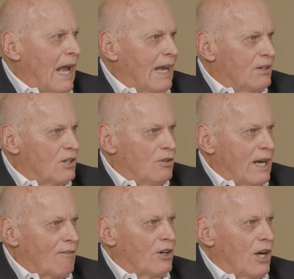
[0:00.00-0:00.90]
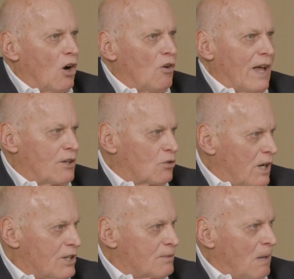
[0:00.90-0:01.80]
And you never know, that
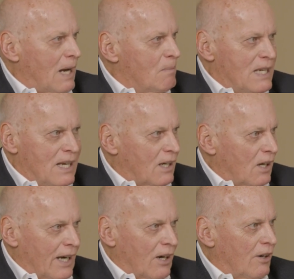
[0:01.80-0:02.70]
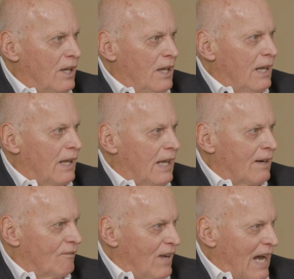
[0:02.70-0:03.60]
trust might be declared
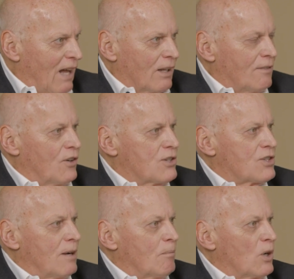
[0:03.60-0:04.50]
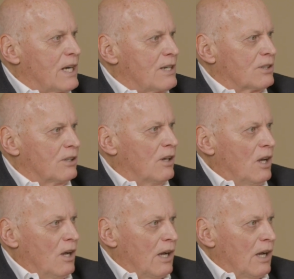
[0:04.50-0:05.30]
invalid for some reason.